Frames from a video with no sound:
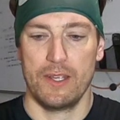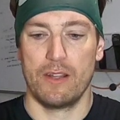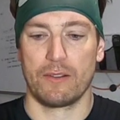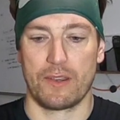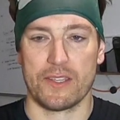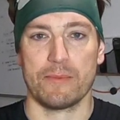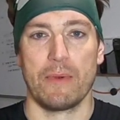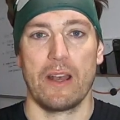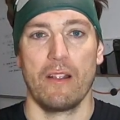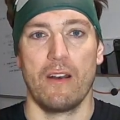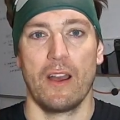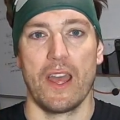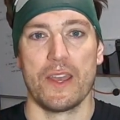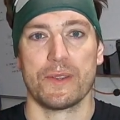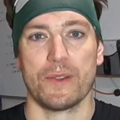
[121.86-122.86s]
because of my
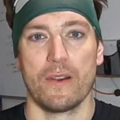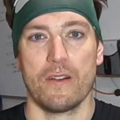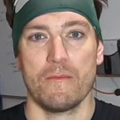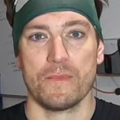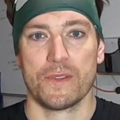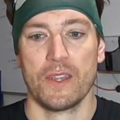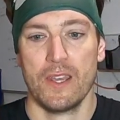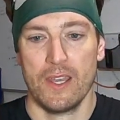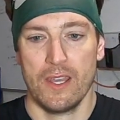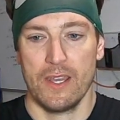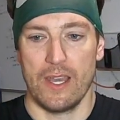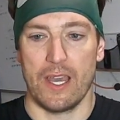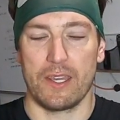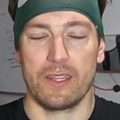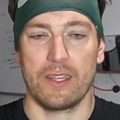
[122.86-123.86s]
longness arms,
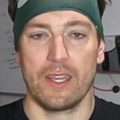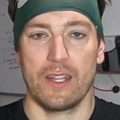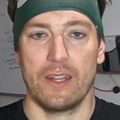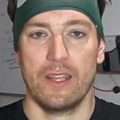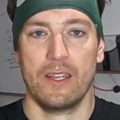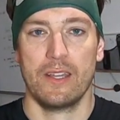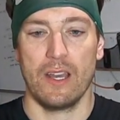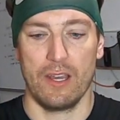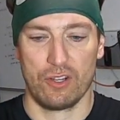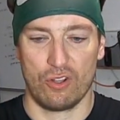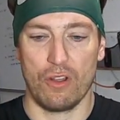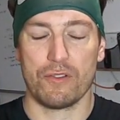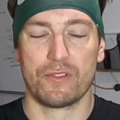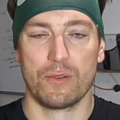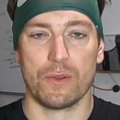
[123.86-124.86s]
I can get
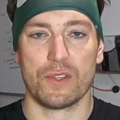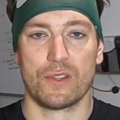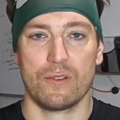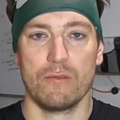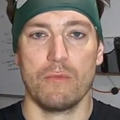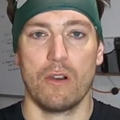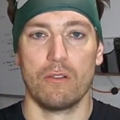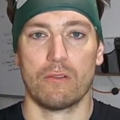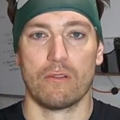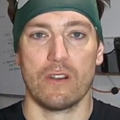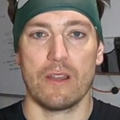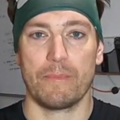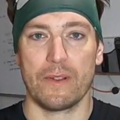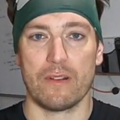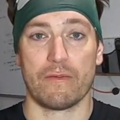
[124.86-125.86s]
close to a sumo
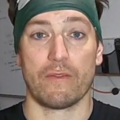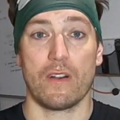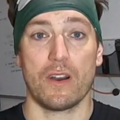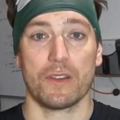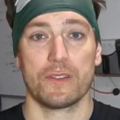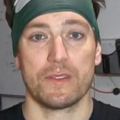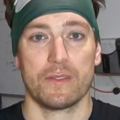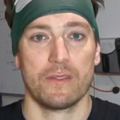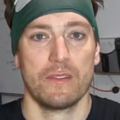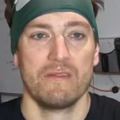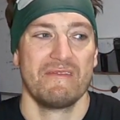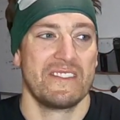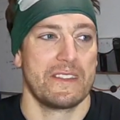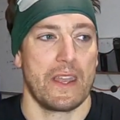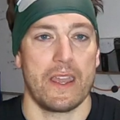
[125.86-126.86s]
grip in a frog
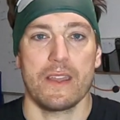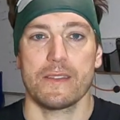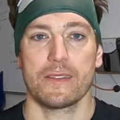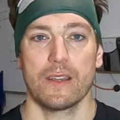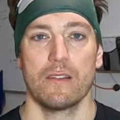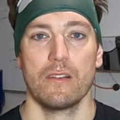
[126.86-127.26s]
stance.